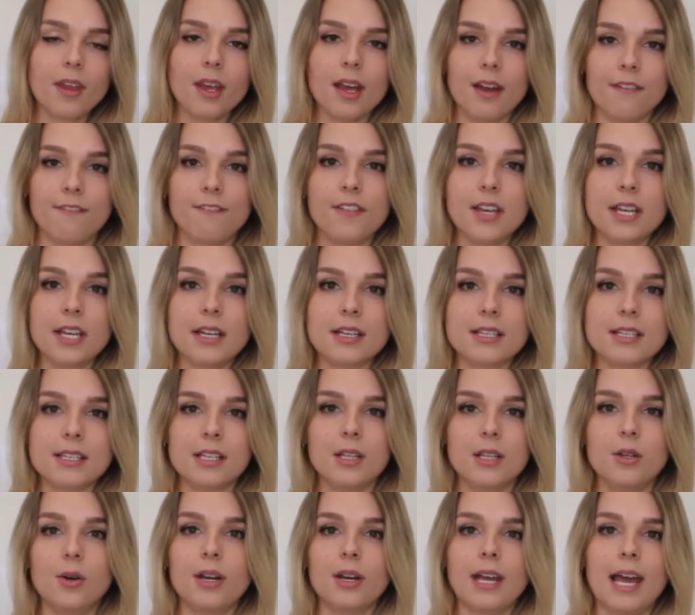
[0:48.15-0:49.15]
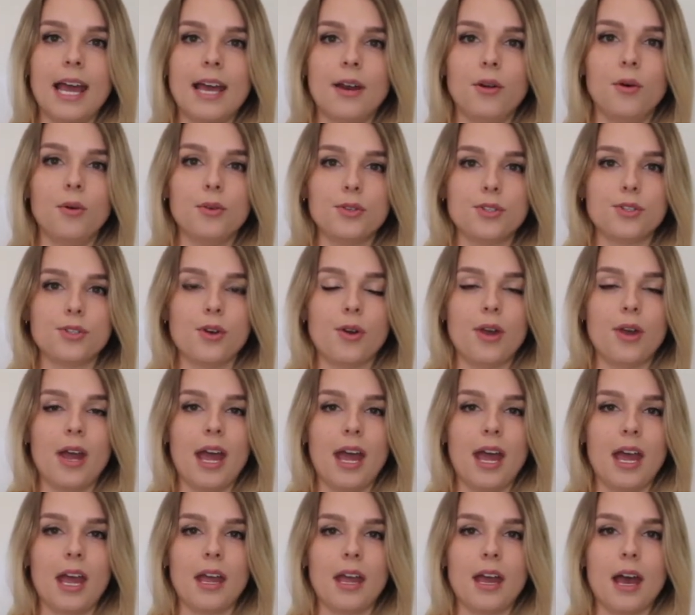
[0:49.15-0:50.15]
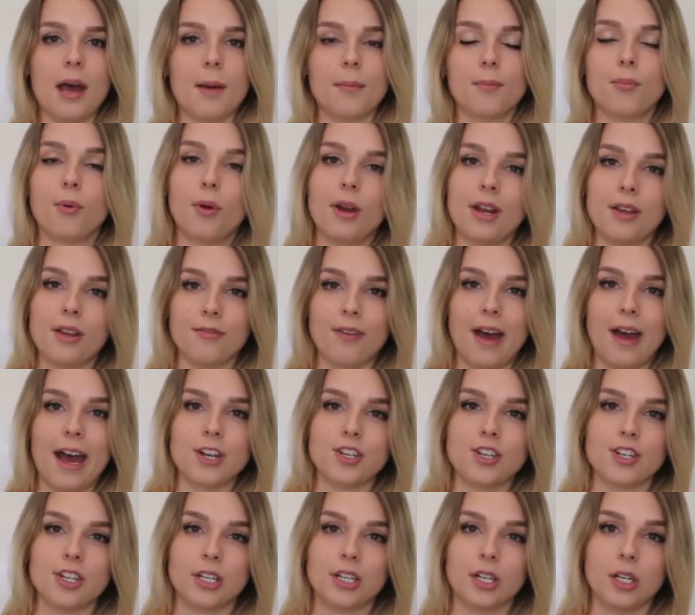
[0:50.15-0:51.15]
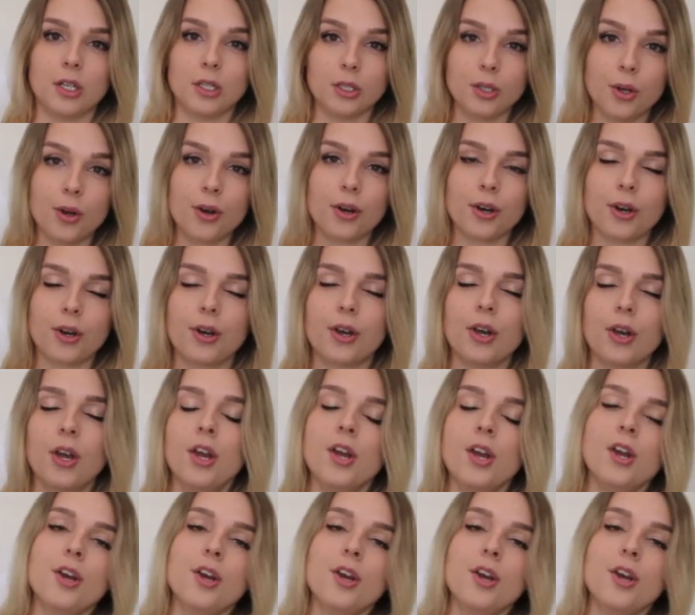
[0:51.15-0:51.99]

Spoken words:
a fitness look, and also a pretty fashion look.